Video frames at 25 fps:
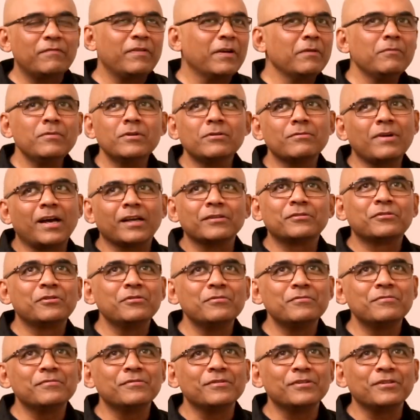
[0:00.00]
If I were to
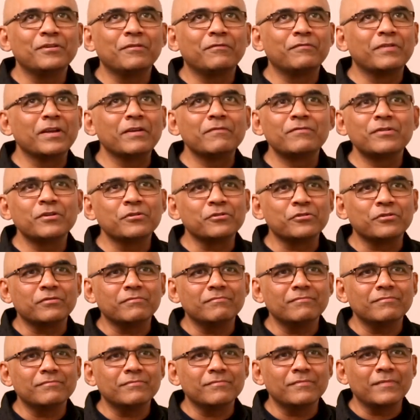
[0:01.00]
ask you your favorite
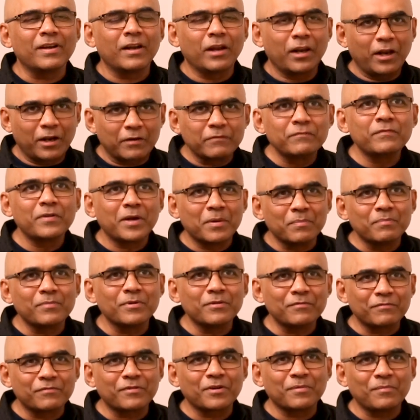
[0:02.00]
love
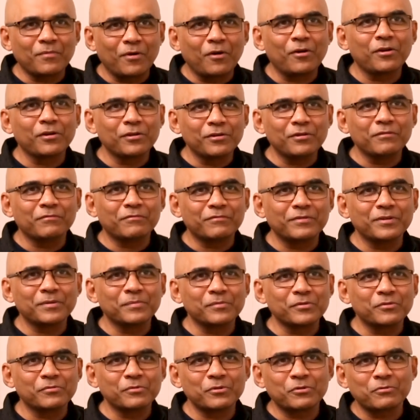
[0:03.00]
number from all your
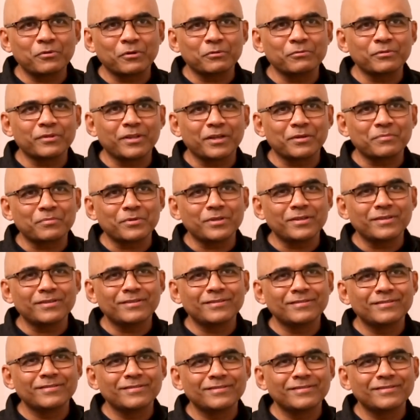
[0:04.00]
films, which one would that be?